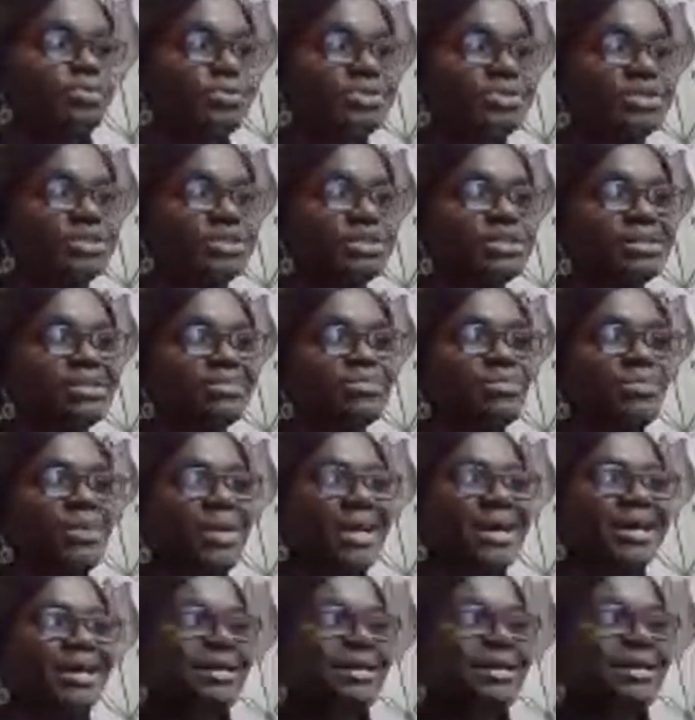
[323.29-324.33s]
we are
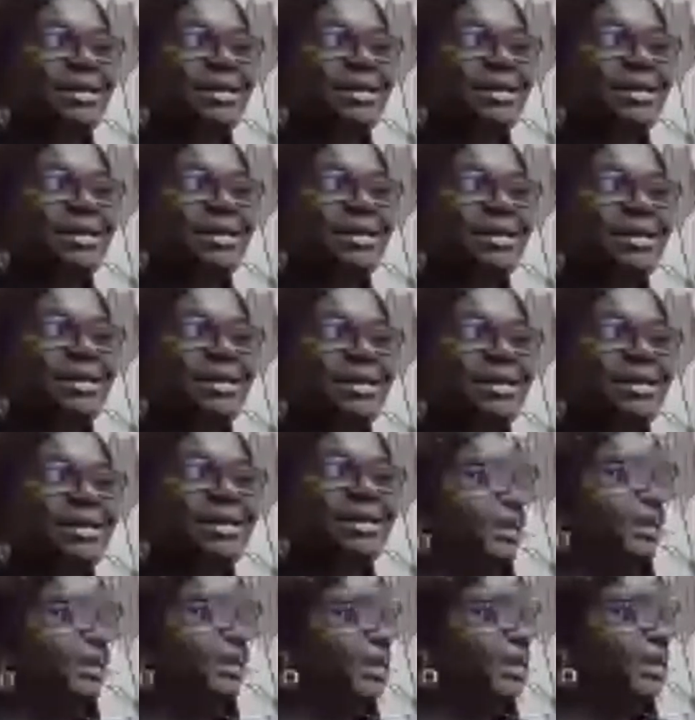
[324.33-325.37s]
gradually
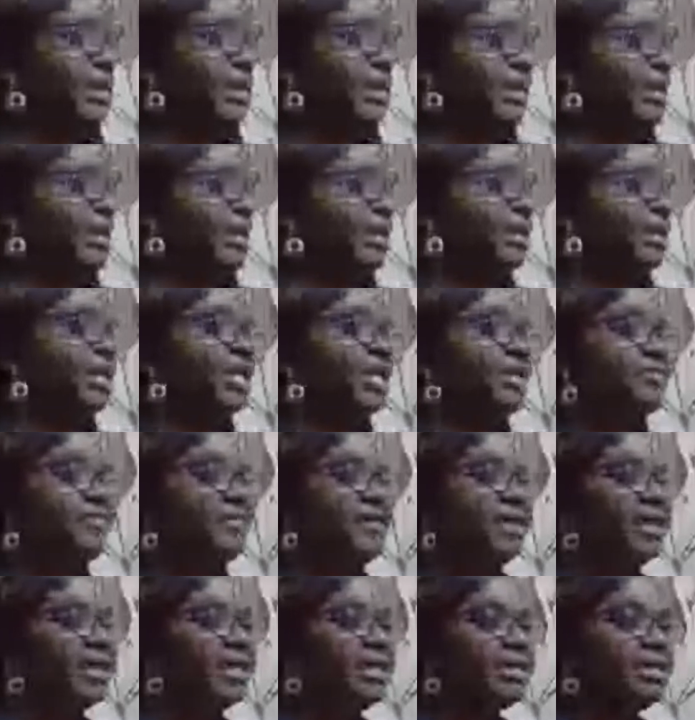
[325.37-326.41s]

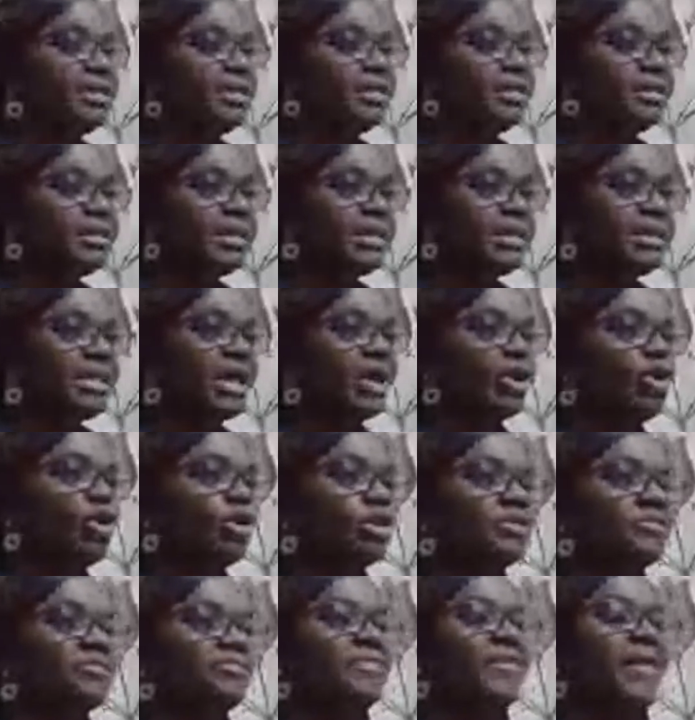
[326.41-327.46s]
leaving the God
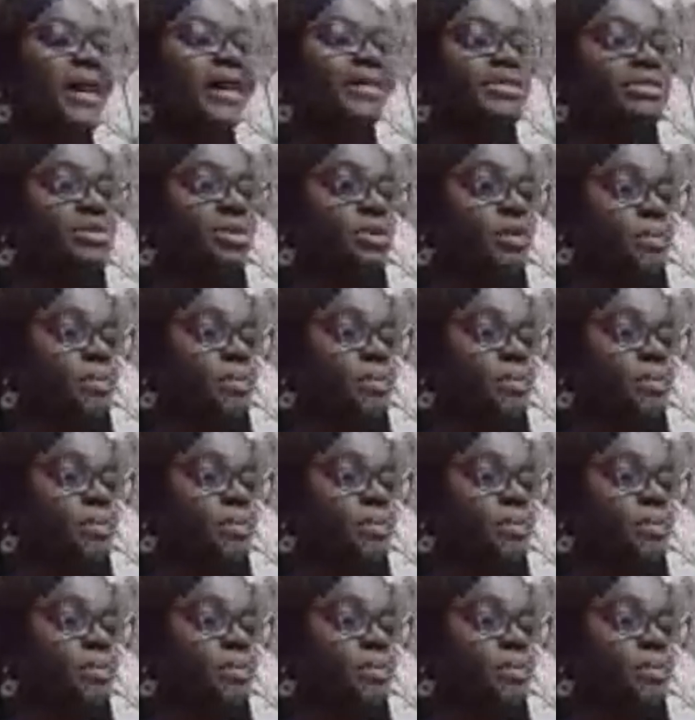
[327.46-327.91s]
factor